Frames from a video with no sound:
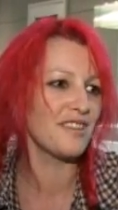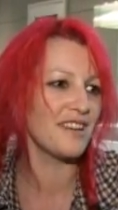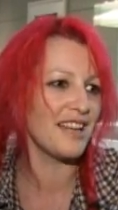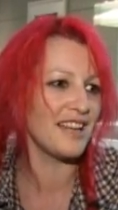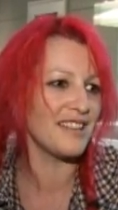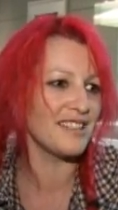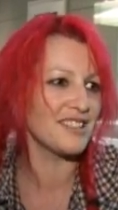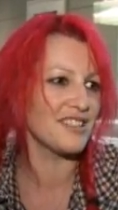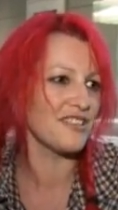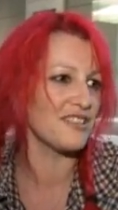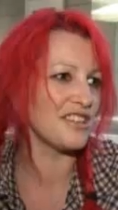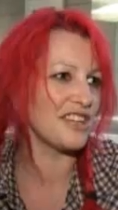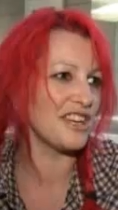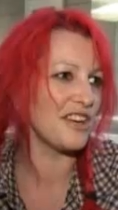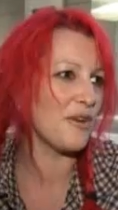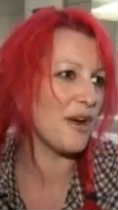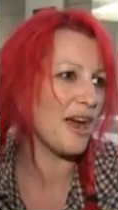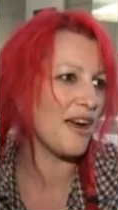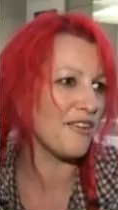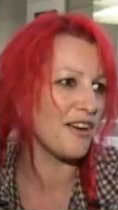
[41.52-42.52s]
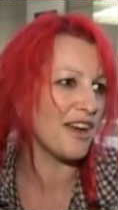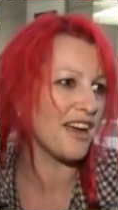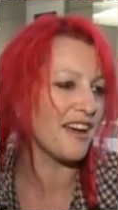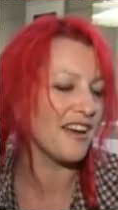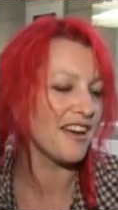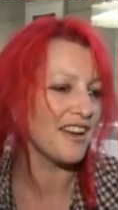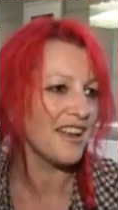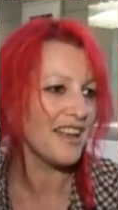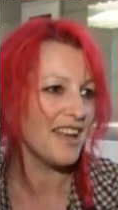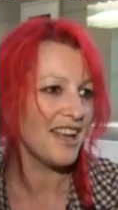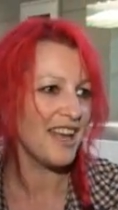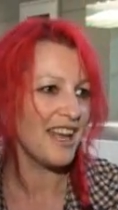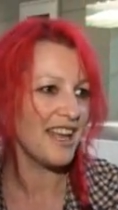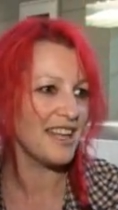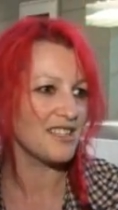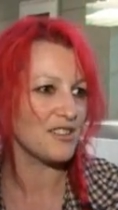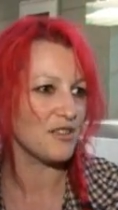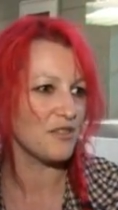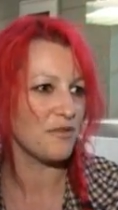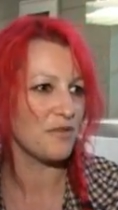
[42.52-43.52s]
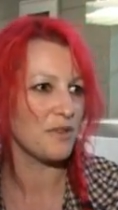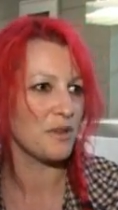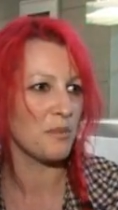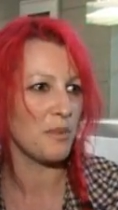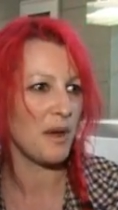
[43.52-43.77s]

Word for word: into a new area, mm. it's often